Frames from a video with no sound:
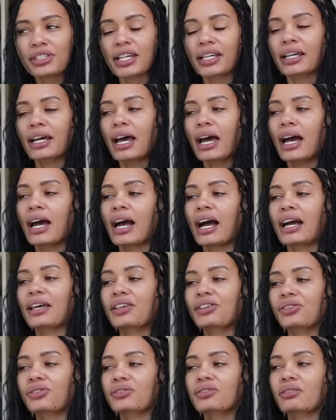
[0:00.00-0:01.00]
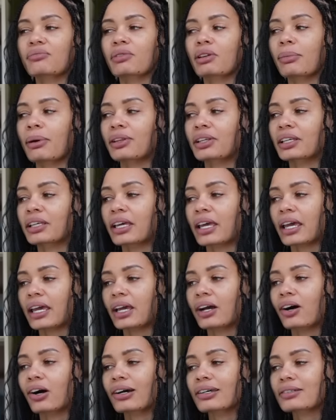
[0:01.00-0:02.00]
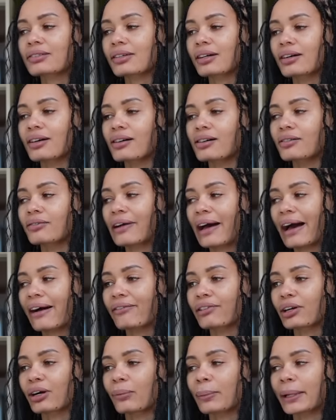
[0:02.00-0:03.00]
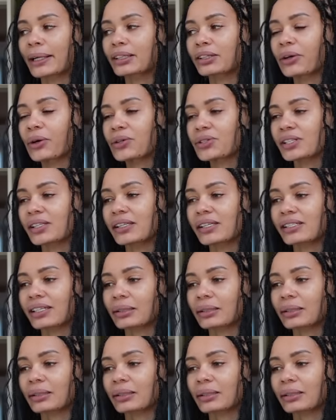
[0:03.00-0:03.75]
Like I think there's something about the chaos of having all my clothes in these